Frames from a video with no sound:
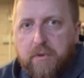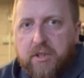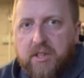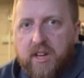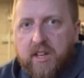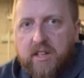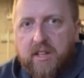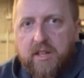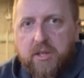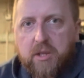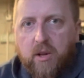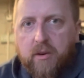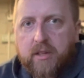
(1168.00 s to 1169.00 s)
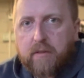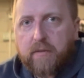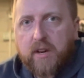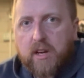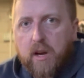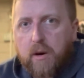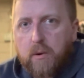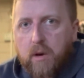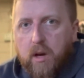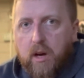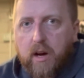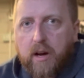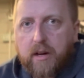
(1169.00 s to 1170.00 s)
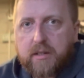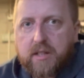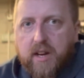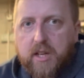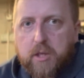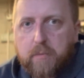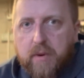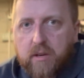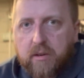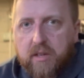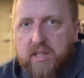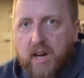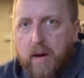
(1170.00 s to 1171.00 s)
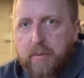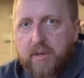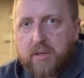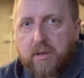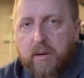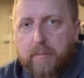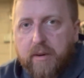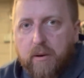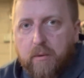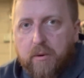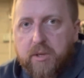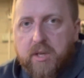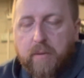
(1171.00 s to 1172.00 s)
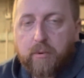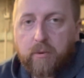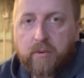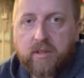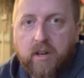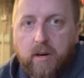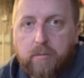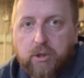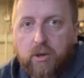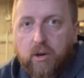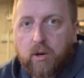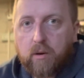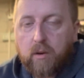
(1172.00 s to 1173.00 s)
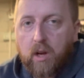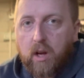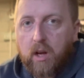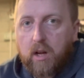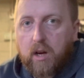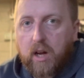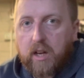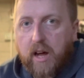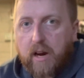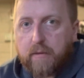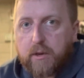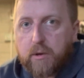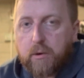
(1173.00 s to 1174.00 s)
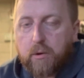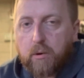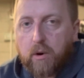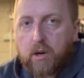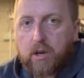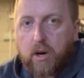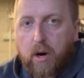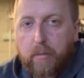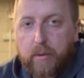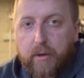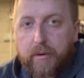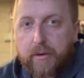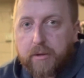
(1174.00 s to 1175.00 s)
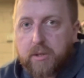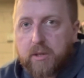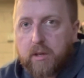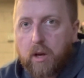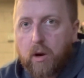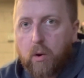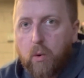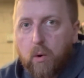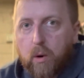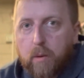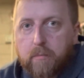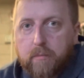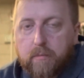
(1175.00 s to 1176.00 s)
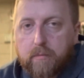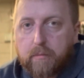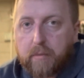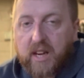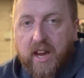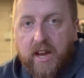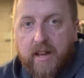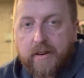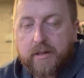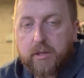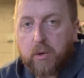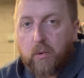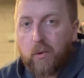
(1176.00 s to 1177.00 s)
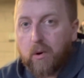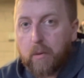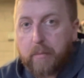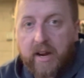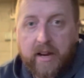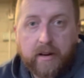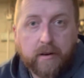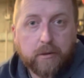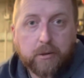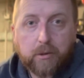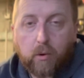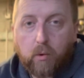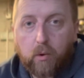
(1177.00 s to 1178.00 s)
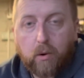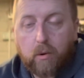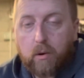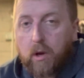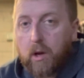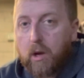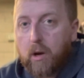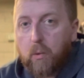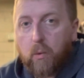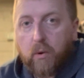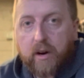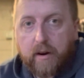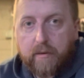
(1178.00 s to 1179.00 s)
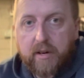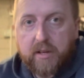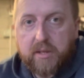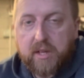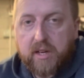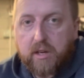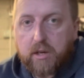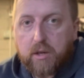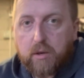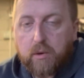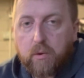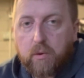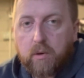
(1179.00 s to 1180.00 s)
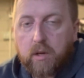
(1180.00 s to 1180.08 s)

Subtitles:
sticking to this long in the video. Today's speak on the topic is going to be a real simple one that I'm sure a lot of you who are car builders or mechanics or painters or whatever it is that you do